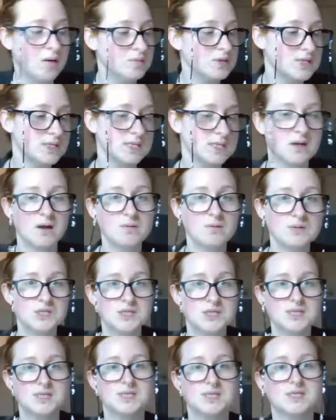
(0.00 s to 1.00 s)

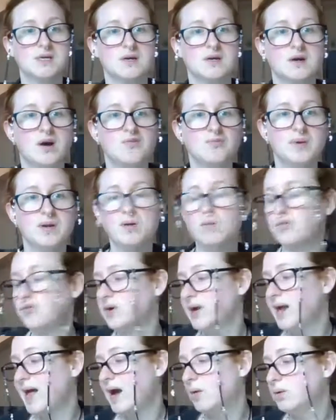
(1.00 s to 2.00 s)
I've been on
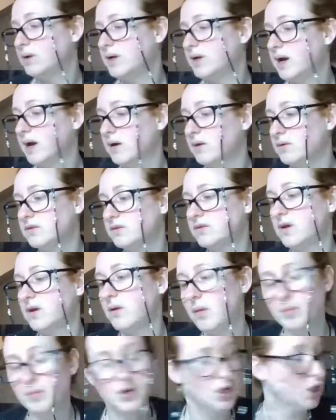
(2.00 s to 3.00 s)
for an hour now, so
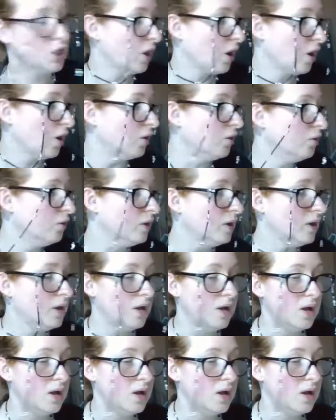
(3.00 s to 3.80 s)
I'm going to go.